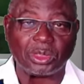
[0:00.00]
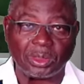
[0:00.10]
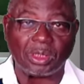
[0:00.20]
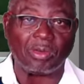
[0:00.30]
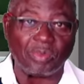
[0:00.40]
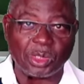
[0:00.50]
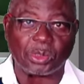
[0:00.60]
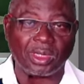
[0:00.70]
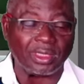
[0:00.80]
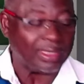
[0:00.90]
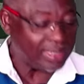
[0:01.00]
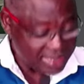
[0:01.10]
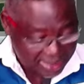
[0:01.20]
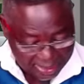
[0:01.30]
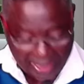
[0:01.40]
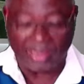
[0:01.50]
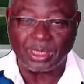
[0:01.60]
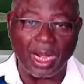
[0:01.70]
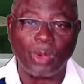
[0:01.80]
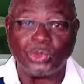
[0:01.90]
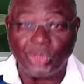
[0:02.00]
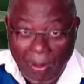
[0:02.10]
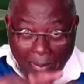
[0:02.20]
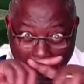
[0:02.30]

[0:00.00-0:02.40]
children of Israel, they drowned.